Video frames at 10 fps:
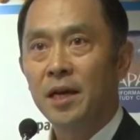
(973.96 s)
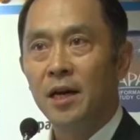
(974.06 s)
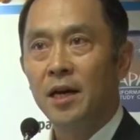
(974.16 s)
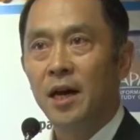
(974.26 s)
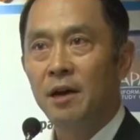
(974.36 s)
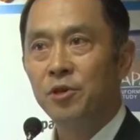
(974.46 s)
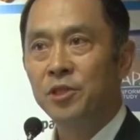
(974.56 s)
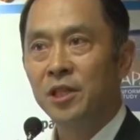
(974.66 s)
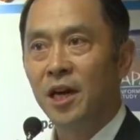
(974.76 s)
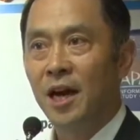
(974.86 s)
Uh, I
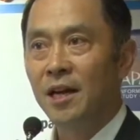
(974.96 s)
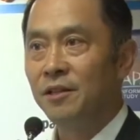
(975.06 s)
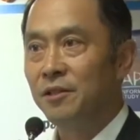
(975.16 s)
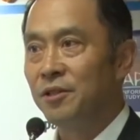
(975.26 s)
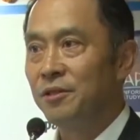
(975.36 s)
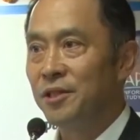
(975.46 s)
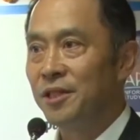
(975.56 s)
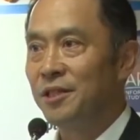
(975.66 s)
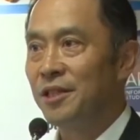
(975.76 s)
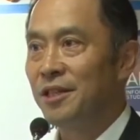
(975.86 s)
was in the island
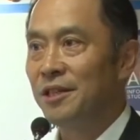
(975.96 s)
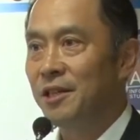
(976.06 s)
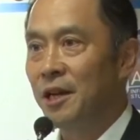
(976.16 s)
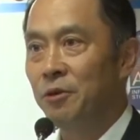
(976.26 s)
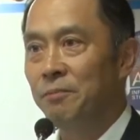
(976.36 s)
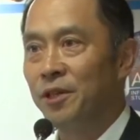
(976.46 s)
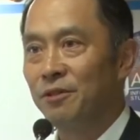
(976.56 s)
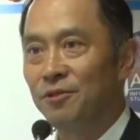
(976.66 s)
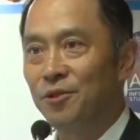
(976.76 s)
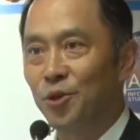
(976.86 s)
in the
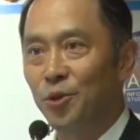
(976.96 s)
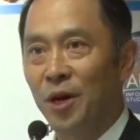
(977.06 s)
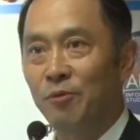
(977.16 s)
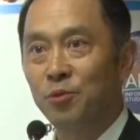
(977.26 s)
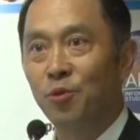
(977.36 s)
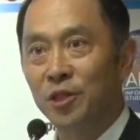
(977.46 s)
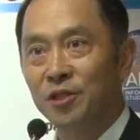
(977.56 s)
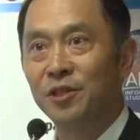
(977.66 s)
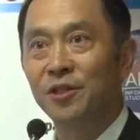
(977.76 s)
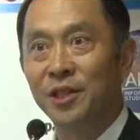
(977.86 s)
Caribbean, so I was
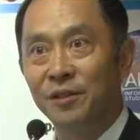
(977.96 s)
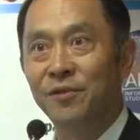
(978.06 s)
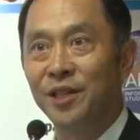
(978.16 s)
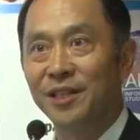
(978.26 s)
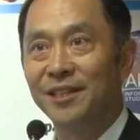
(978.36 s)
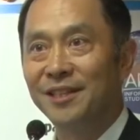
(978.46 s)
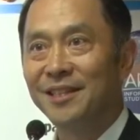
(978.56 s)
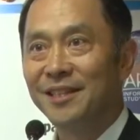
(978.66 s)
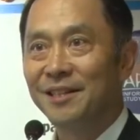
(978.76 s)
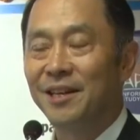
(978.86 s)
watching the TV
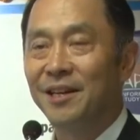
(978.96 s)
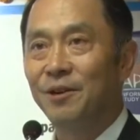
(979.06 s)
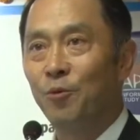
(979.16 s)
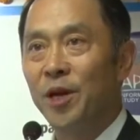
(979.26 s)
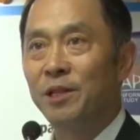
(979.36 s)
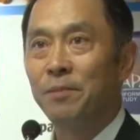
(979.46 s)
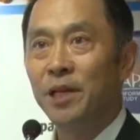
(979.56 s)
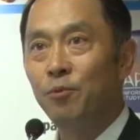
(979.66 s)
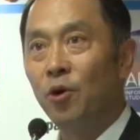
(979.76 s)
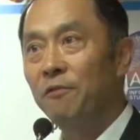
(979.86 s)
uh, when
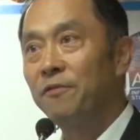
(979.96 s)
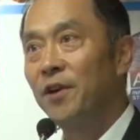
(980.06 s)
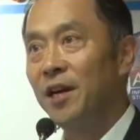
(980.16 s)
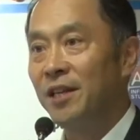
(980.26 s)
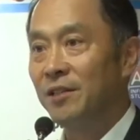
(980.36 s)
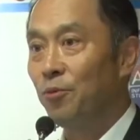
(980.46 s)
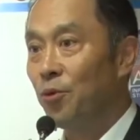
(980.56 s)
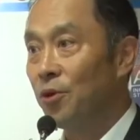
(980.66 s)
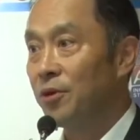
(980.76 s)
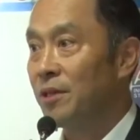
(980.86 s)
people are fighting the
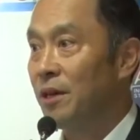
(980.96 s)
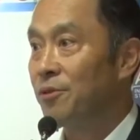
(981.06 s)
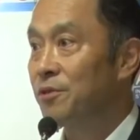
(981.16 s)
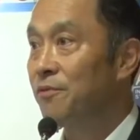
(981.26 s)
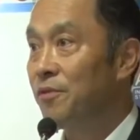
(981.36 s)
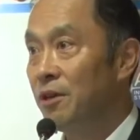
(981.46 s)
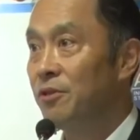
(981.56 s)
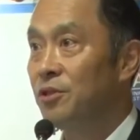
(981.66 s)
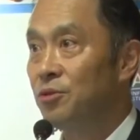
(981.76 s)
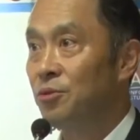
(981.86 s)
war, and that was
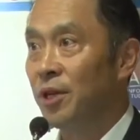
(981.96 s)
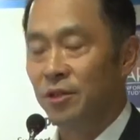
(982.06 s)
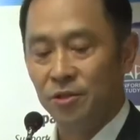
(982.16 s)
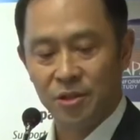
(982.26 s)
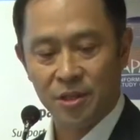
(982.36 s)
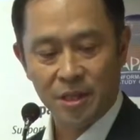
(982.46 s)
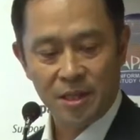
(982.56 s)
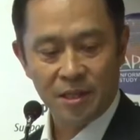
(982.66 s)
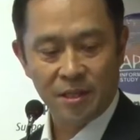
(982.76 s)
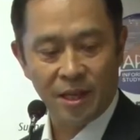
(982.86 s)
very strange
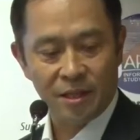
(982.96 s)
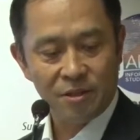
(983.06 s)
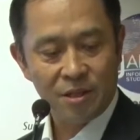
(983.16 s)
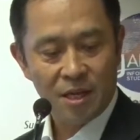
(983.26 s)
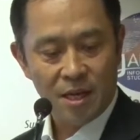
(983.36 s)
days.